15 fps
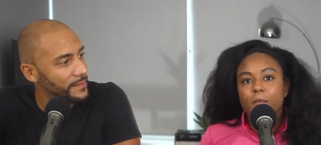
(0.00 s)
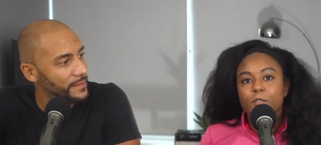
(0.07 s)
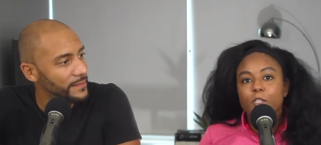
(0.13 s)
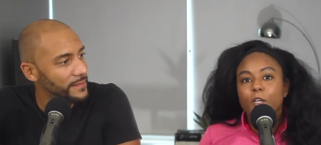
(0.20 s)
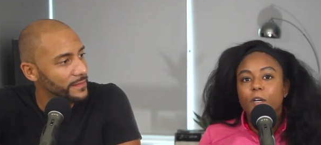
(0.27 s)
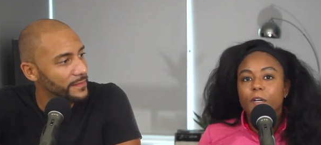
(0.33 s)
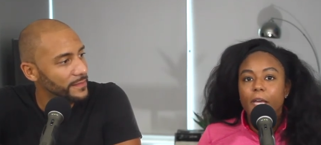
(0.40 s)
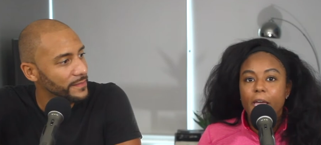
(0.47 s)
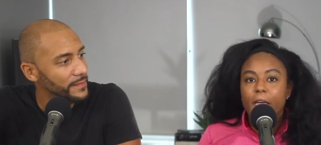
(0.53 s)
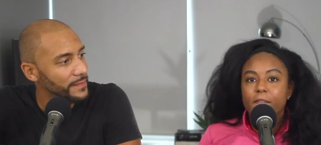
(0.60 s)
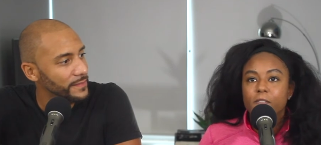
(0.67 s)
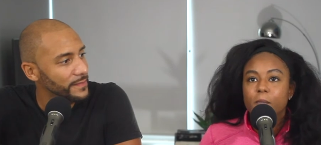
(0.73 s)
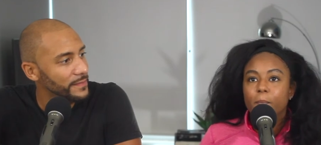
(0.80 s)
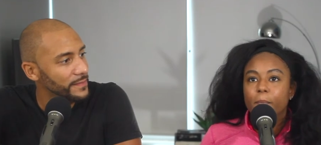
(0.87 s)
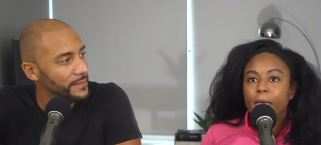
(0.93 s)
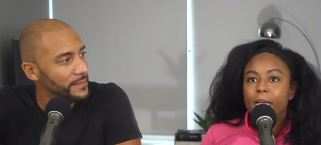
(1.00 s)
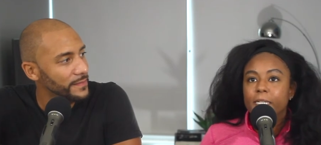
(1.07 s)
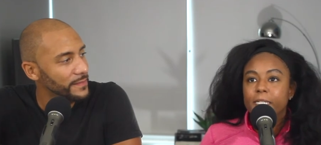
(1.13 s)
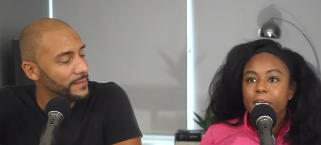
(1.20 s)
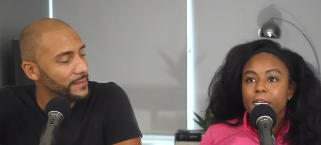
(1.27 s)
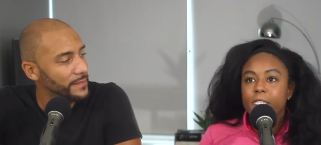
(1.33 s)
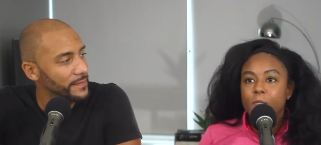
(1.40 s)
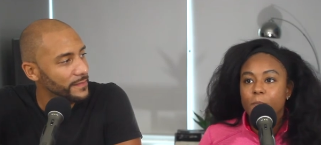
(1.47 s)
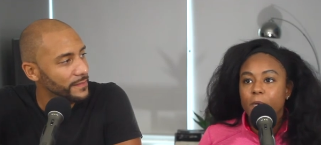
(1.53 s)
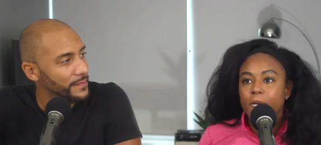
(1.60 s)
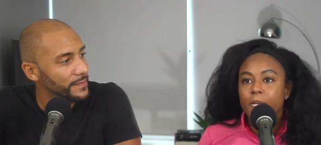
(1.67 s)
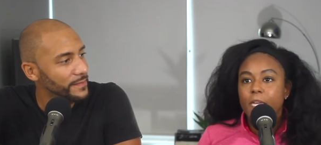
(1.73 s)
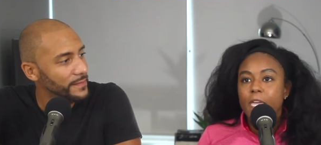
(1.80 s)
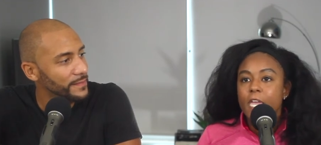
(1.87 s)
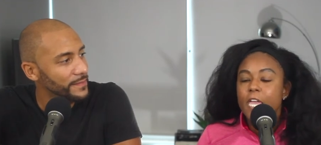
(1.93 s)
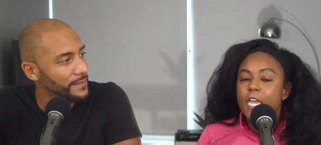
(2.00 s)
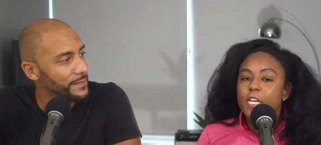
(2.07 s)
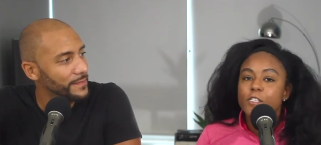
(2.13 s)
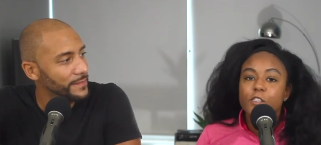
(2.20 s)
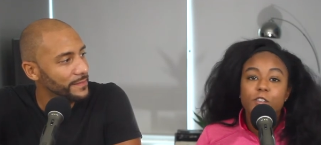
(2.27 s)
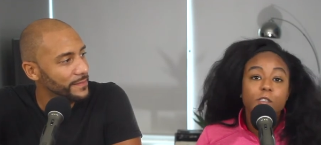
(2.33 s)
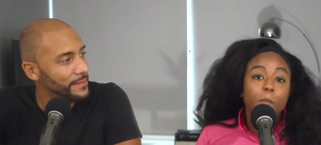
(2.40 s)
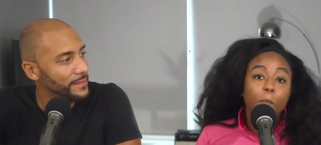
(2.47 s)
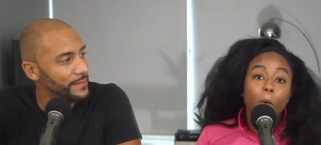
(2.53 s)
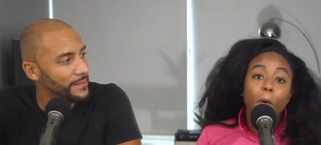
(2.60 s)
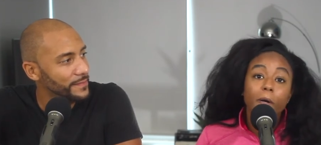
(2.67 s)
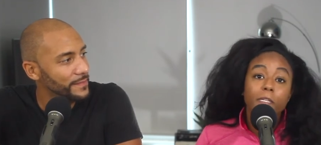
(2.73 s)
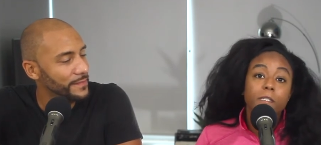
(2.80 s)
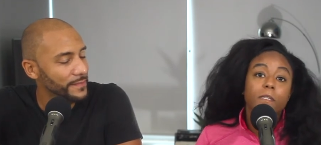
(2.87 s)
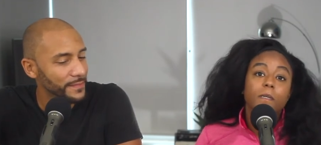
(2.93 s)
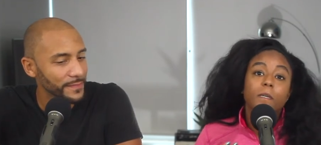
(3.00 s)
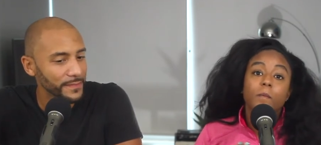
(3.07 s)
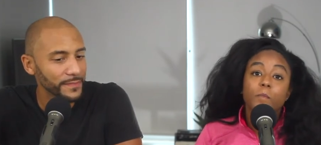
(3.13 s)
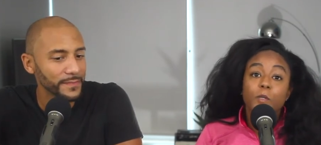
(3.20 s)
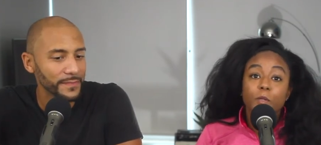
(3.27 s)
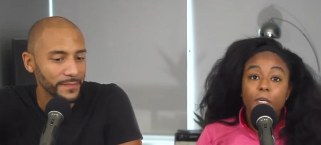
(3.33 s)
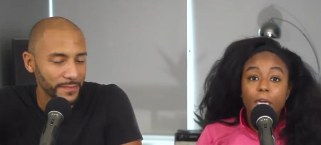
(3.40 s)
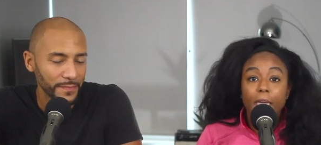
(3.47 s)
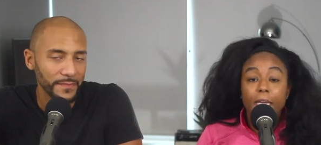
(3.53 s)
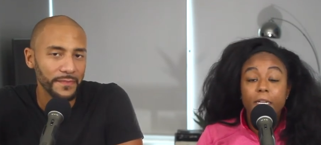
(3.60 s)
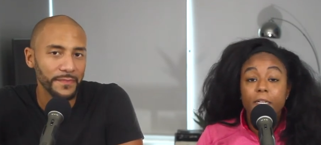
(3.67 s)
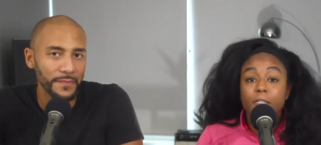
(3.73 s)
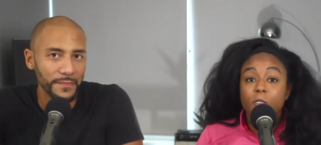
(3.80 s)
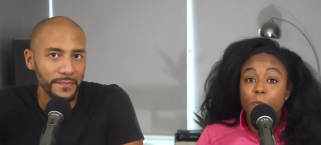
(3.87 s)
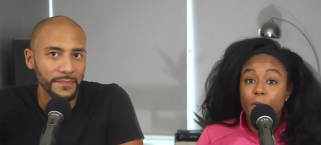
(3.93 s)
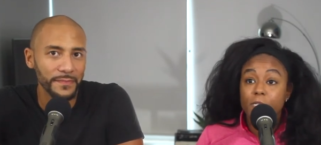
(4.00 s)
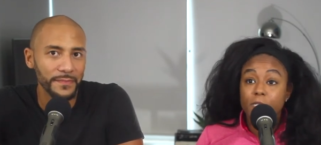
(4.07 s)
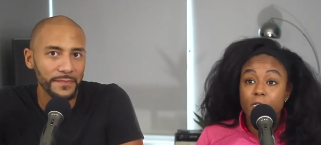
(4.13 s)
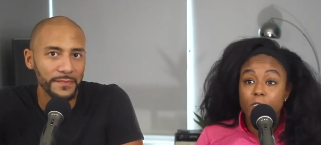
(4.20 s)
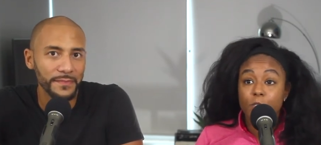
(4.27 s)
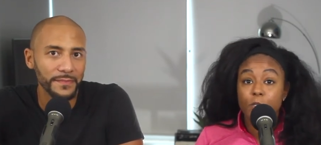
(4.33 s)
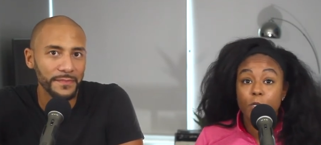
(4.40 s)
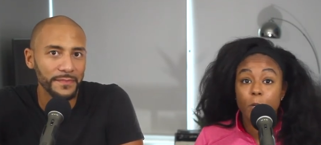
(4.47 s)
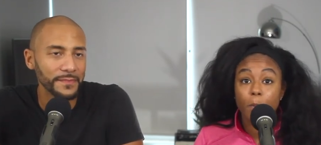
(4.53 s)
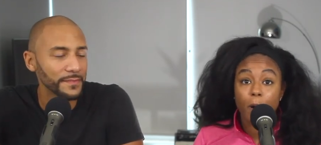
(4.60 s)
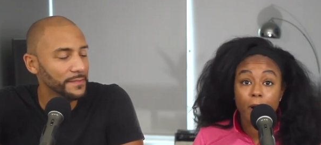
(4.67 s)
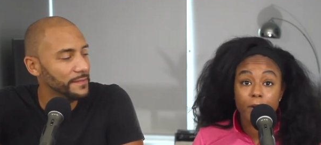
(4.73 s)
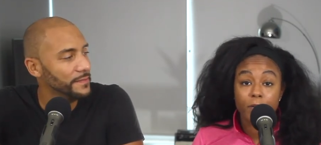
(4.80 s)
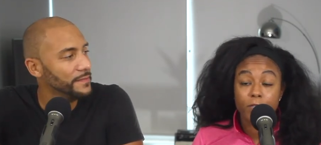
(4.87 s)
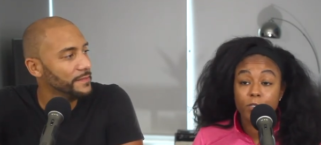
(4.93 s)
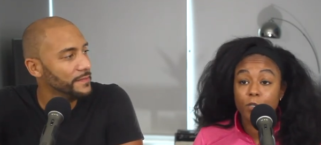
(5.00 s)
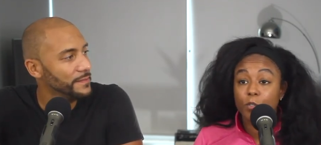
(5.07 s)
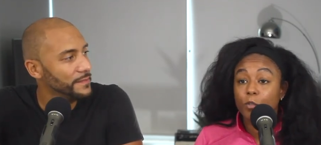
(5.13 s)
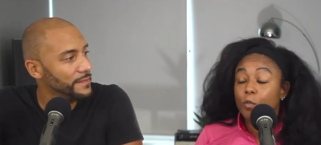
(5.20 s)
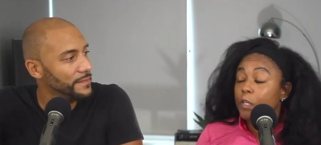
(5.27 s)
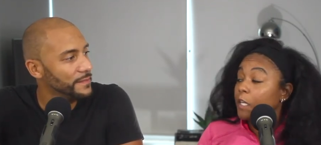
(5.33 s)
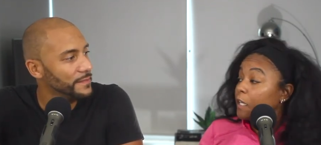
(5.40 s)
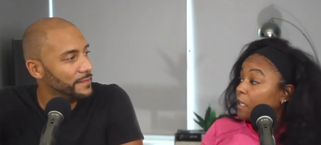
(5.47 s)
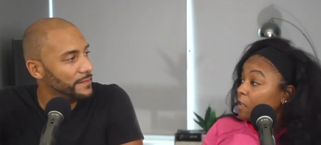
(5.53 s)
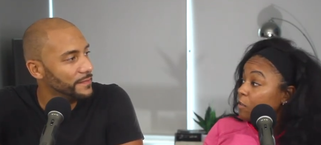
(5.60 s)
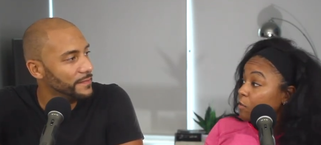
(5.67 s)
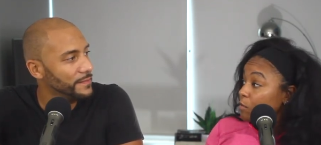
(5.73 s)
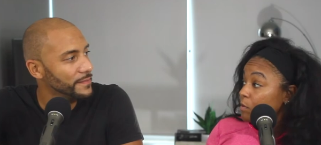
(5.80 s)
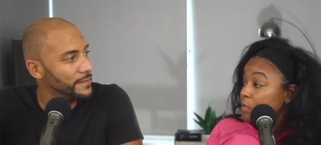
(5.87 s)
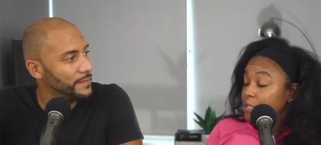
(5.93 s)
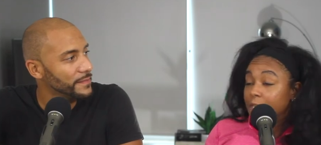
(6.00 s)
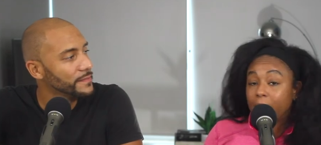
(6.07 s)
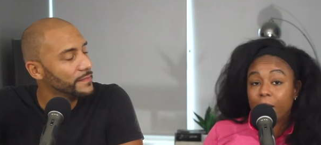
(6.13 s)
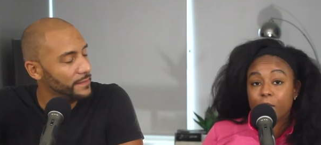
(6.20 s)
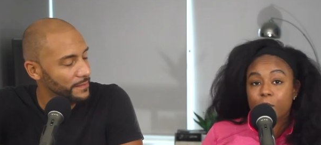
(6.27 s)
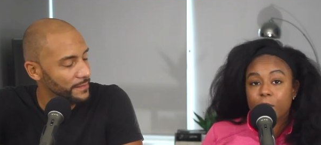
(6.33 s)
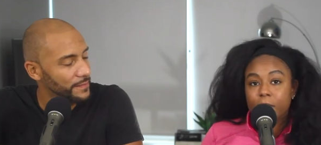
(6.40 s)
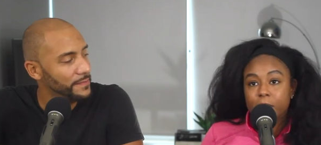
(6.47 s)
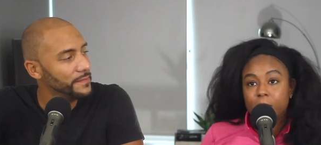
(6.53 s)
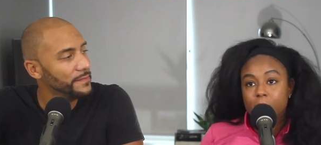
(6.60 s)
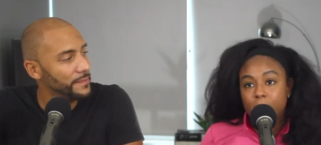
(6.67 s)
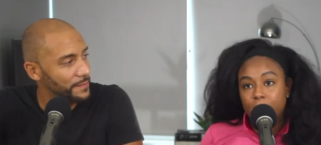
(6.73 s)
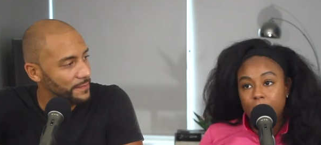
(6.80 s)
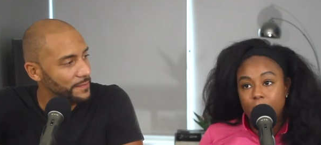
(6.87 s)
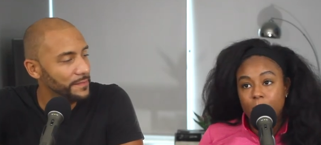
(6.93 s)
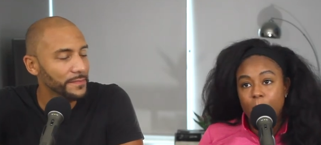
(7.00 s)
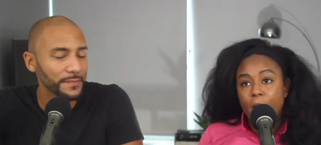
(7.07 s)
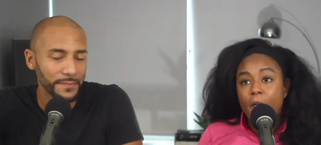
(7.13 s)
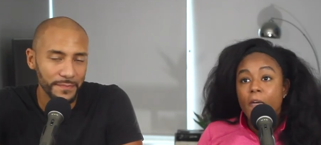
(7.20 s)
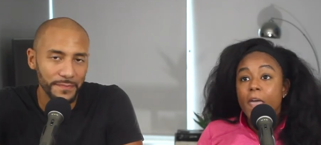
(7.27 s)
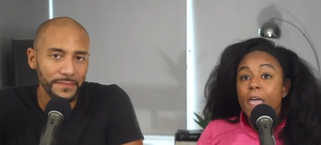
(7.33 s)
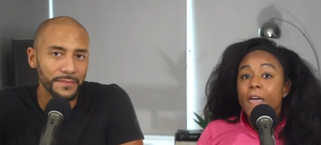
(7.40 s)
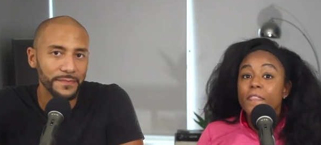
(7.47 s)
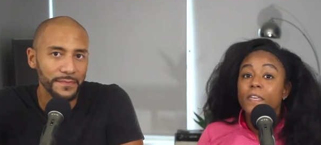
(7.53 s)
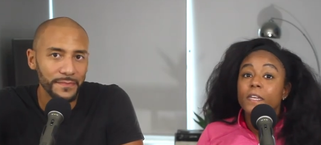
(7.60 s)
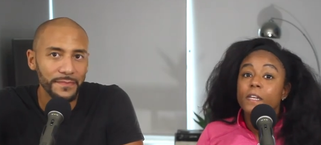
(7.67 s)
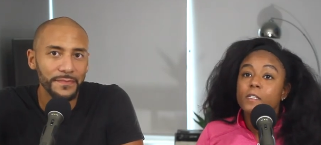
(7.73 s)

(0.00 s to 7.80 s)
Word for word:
Speaker 1: You're going to have some bad days, but it's just important to communicate and express that to your partner so you can get through it together as a team. And then